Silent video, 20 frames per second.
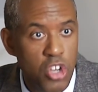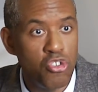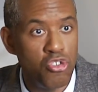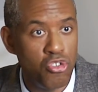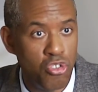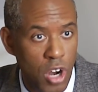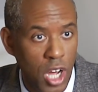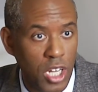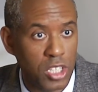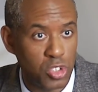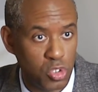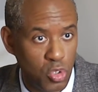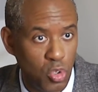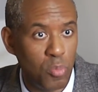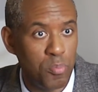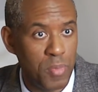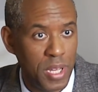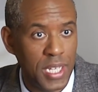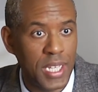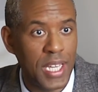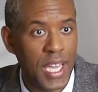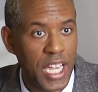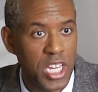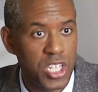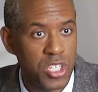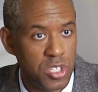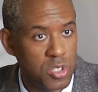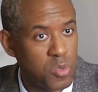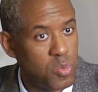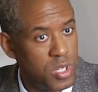drugs or
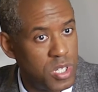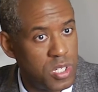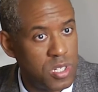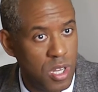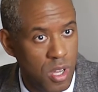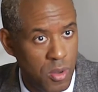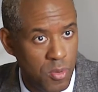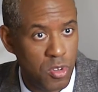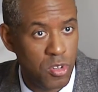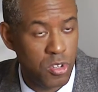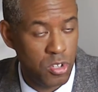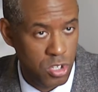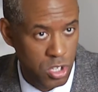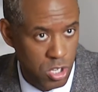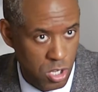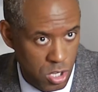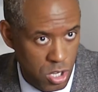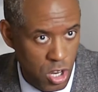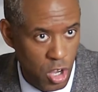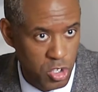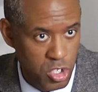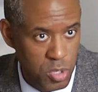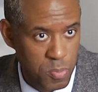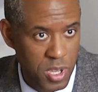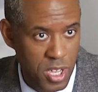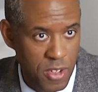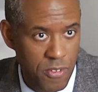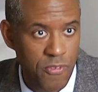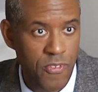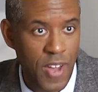medications which are known to
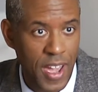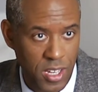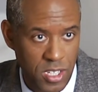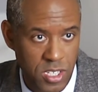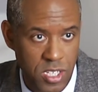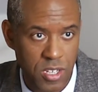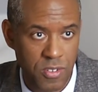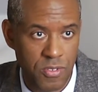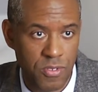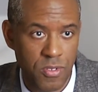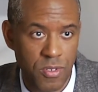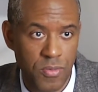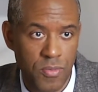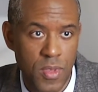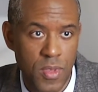be effective.